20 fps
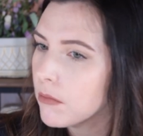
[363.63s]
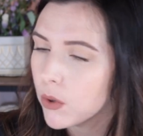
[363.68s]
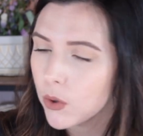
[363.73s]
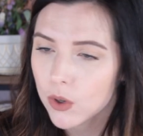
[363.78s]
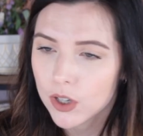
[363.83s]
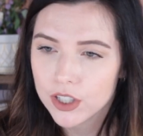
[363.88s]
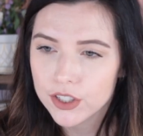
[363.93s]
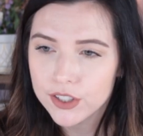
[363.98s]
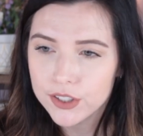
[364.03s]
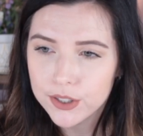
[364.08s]

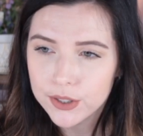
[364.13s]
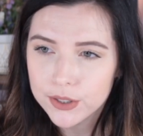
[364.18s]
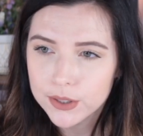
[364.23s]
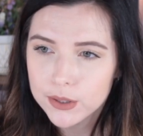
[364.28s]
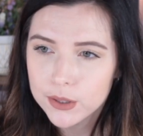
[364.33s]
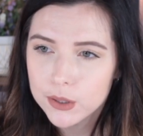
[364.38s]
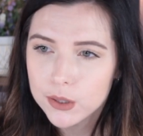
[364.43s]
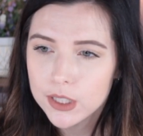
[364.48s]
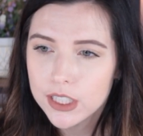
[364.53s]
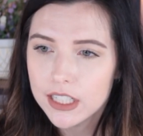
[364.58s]
more
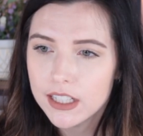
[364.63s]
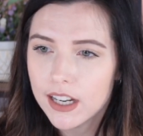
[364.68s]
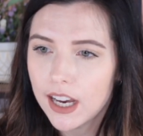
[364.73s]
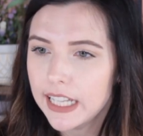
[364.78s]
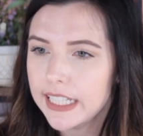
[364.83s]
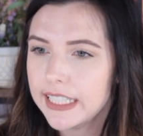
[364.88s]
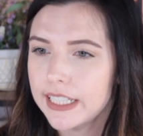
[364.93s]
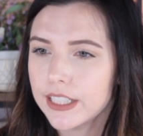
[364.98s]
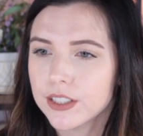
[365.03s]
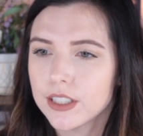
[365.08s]
nude and
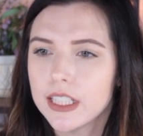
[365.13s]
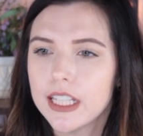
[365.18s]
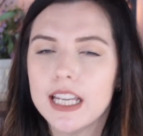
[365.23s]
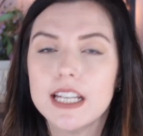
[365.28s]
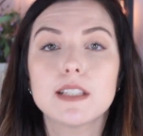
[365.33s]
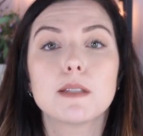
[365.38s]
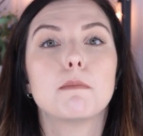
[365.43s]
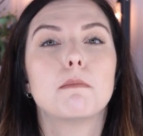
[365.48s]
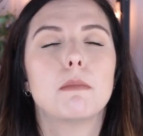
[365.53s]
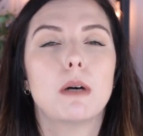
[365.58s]
not nearly
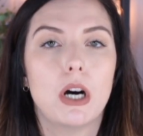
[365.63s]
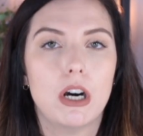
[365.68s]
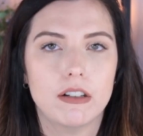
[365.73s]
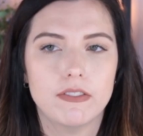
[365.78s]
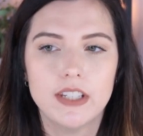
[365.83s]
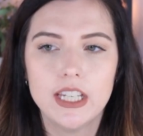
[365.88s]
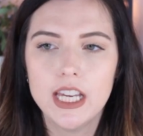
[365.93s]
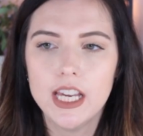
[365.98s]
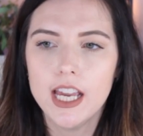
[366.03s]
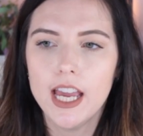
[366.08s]
as
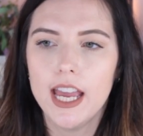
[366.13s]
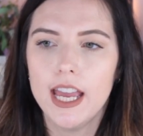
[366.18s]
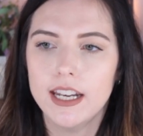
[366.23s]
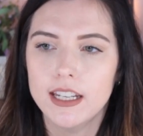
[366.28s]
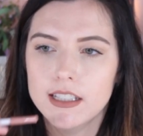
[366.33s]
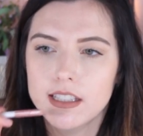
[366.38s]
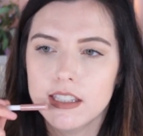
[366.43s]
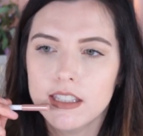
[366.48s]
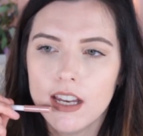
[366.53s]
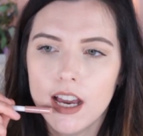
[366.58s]
mauve-y, and
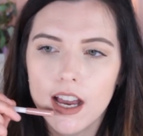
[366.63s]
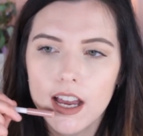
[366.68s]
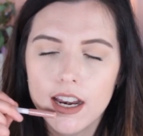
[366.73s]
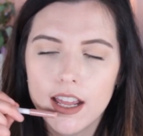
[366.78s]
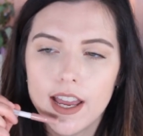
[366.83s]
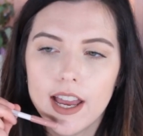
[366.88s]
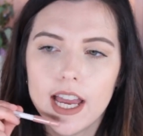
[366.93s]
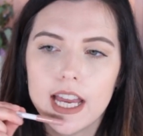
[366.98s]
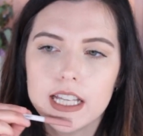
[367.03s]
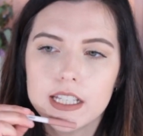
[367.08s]
it's not
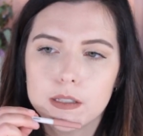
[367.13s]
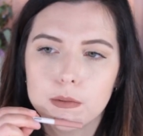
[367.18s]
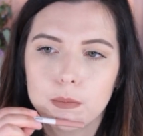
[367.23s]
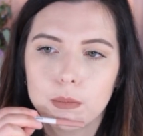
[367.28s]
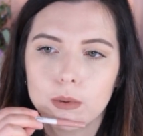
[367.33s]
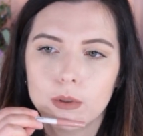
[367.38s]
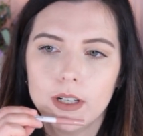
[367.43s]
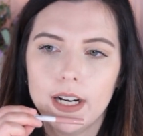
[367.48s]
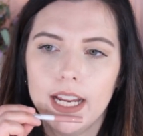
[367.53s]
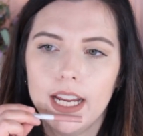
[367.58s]
as
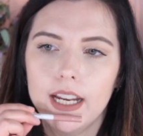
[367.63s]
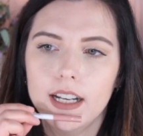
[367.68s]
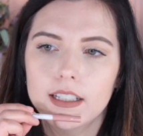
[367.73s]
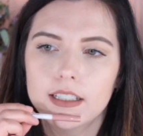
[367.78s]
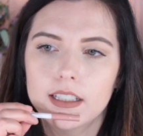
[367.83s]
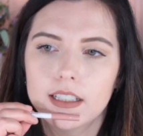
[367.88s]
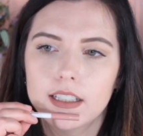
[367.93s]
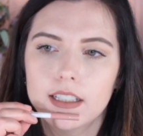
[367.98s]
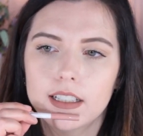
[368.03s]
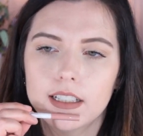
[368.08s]

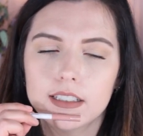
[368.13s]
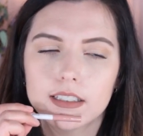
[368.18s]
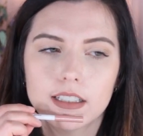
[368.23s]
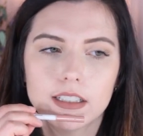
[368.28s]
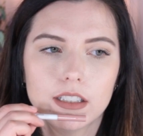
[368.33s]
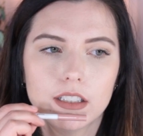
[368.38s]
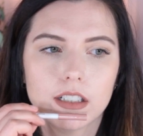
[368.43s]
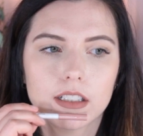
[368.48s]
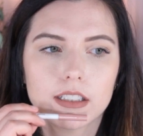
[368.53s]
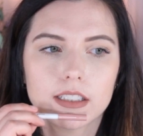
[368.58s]
bright as
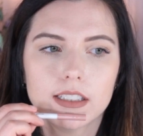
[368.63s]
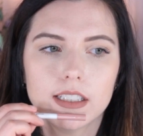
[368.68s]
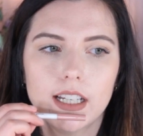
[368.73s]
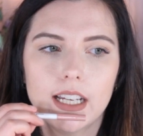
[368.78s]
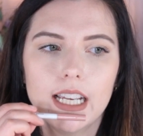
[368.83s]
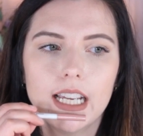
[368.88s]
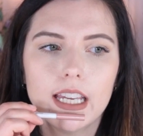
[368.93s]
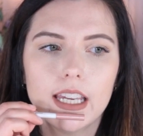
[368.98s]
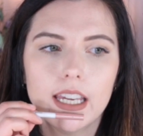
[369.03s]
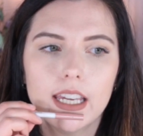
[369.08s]
it looks
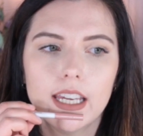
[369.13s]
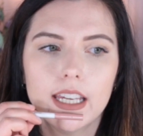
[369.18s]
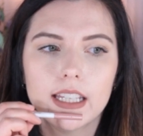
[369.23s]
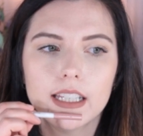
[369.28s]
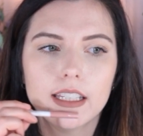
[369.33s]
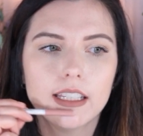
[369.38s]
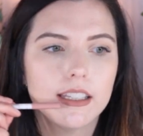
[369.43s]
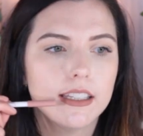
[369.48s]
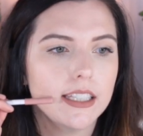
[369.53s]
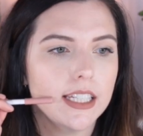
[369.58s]
like
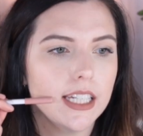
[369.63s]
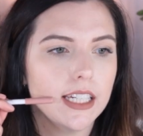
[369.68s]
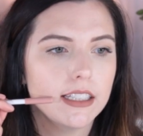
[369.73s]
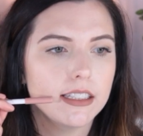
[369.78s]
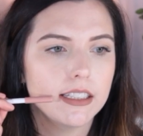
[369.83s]
in the